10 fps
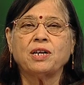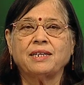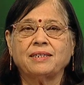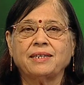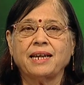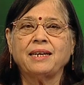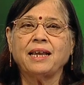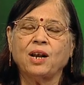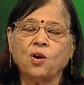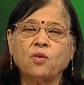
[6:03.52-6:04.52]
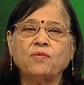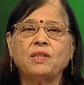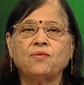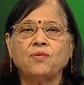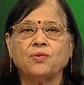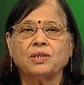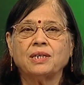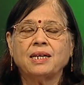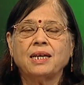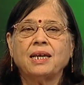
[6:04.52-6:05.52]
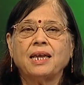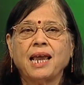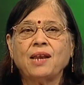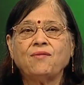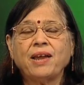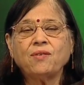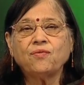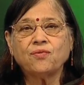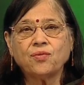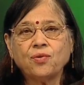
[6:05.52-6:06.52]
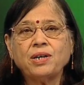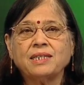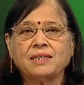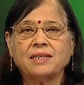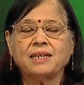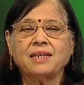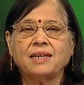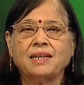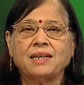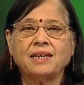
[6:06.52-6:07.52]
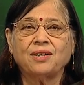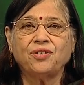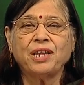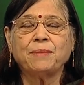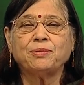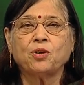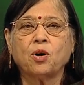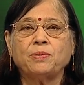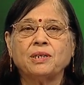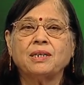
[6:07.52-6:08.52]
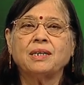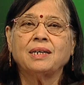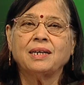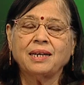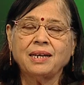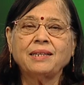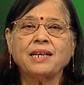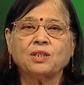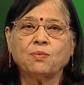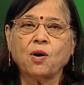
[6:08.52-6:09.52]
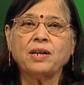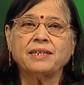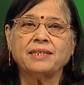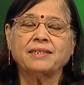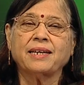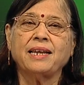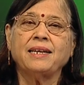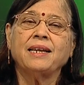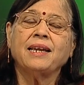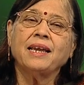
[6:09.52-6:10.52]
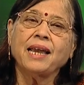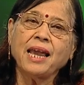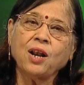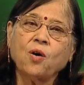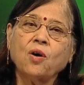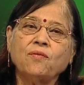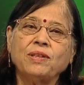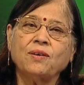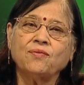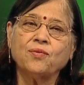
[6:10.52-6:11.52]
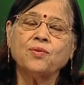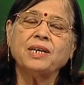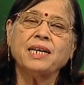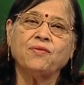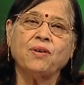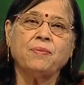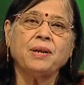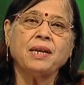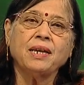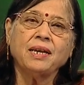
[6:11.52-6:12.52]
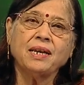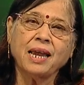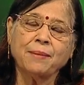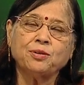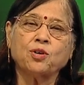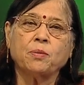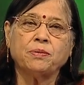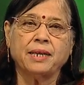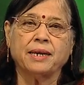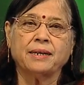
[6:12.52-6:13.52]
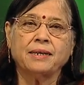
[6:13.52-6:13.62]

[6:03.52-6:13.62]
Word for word: intestine along with the food and when food is reabsorbed in the small intestine along with the food it will be absorbed there.